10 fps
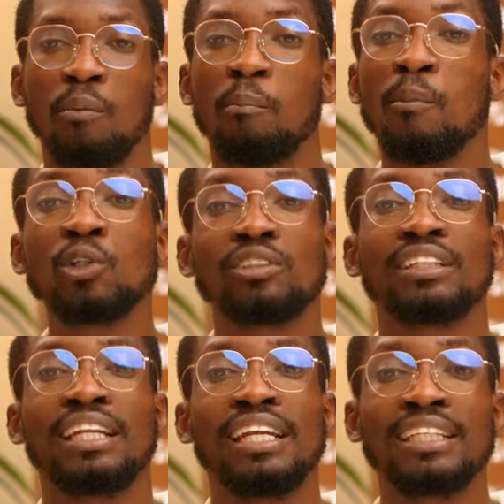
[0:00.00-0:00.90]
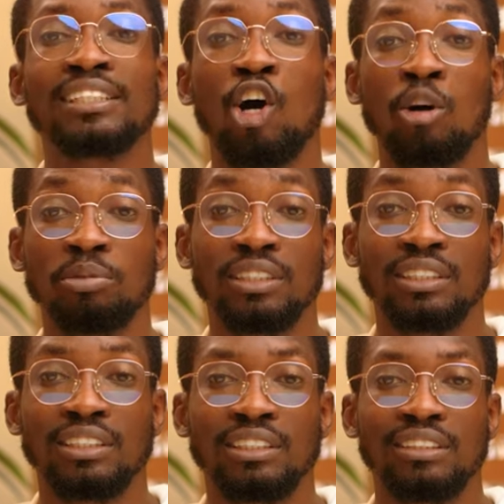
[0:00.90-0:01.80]
most of the lens
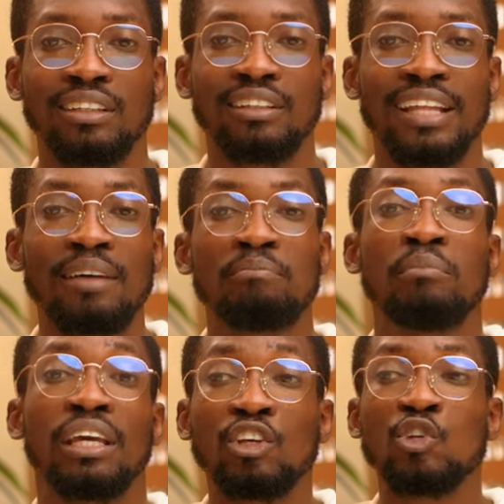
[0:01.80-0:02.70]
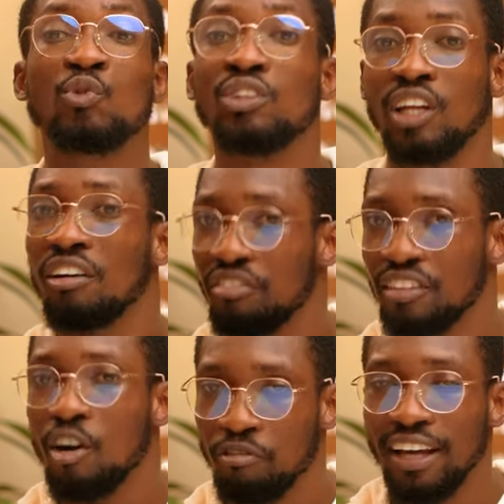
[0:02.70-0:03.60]
options that make you love
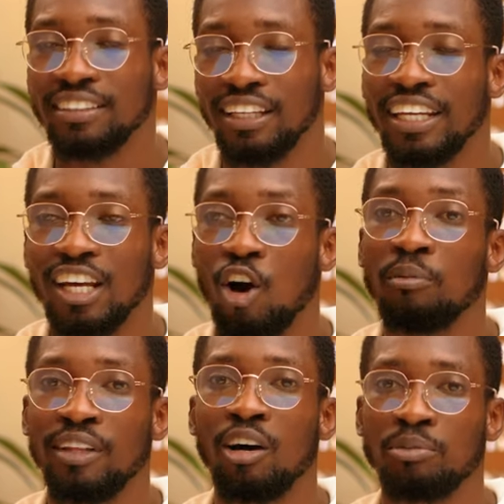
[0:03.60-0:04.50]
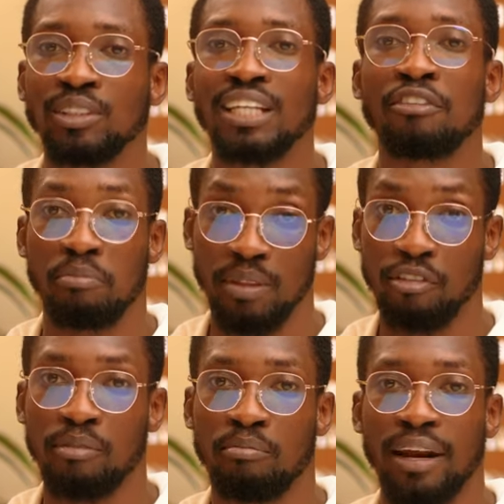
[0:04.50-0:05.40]
the fact that they are other options are from
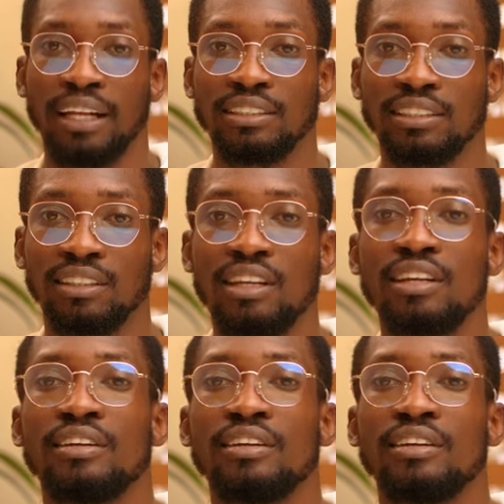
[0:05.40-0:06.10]
different brands.